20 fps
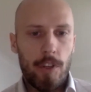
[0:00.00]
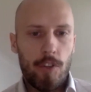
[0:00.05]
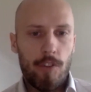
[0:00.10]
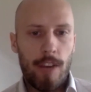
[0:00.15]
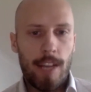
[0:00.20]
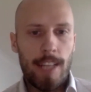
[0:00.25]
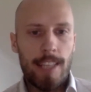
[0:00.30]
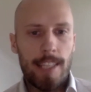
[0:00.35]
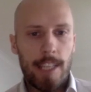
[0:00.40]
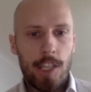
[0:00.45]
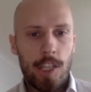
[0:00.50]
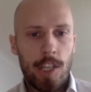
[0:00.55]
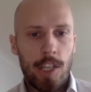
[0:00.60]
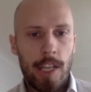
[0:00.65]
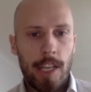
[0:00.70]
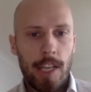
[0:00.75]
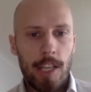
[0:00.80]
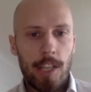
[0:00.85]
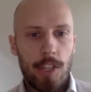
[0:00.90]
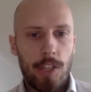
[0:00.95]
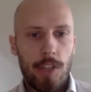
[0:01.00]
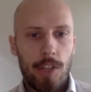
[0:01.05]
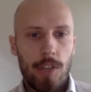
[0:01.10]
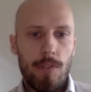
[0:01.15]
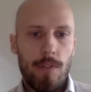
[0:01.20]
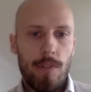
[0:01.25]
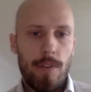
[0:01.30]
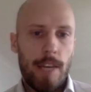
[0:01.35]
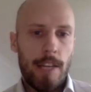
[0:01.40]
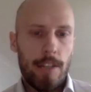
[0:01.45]
transitioning
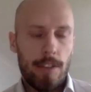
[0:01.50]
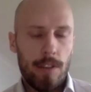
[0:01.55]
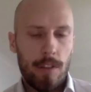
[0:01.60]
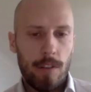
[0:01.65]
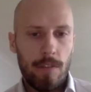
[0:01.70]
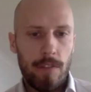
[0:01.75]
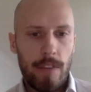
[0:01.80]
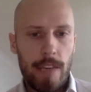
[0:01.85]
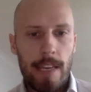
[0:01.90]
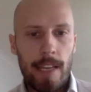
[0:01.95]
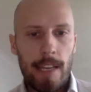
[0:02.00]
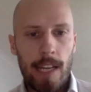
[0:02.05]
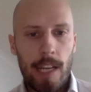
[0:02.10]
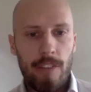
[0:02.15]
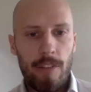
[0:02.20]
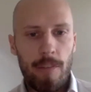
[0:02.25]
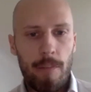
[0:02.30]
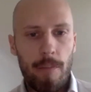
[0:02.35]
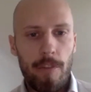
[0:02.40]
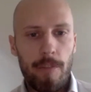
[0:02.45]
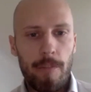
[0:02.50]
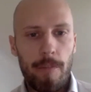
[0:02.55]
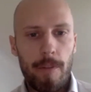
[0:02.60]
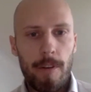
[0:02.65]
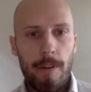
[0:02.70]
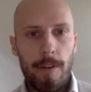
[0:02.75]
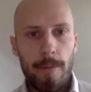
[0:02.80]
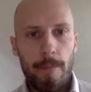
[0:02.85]
into into the vegan leather movement.